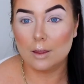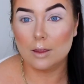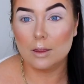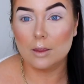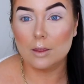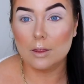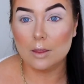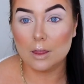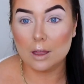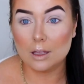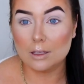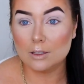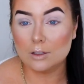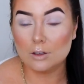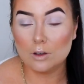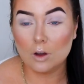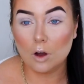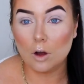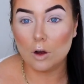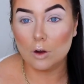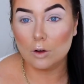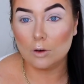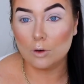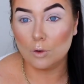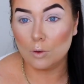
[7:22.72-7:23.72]
There's
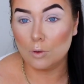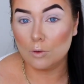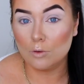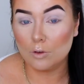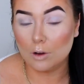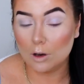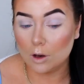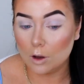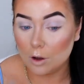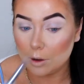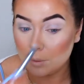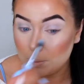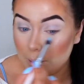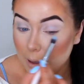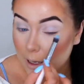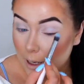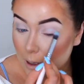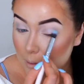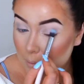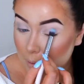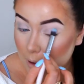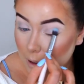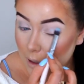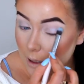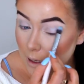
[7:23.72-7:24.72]
not an awful lot of
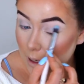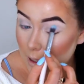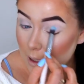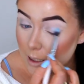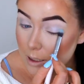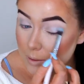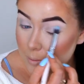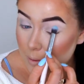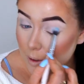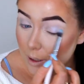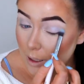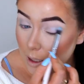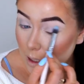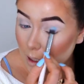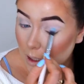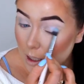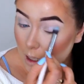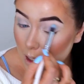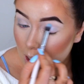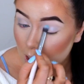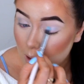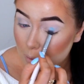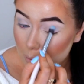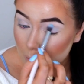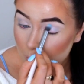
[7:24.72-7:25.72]
pigment, guys, but I'm going to
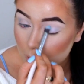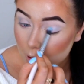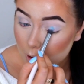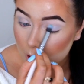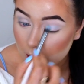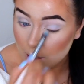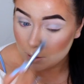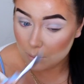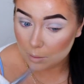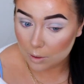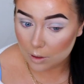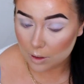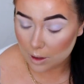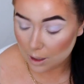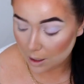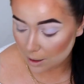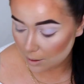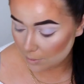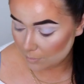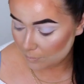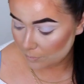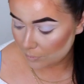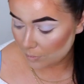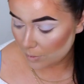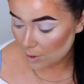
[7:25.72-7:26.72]
keep working with
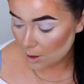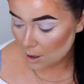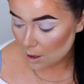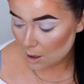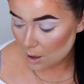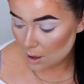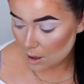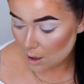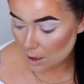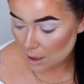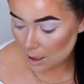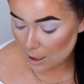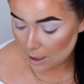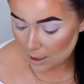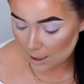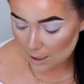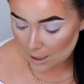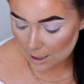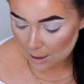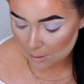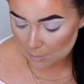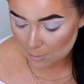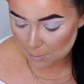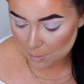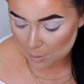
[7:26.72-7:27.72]
it and
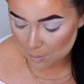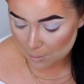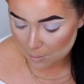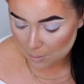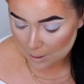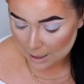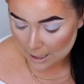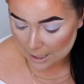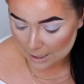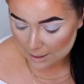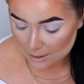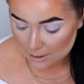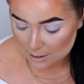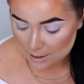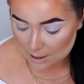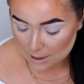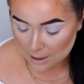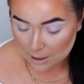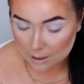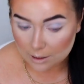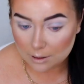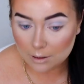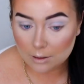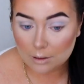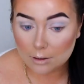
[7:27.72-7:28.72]
keep
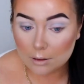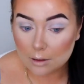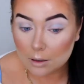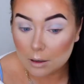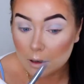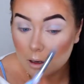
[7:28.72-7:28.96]
blending.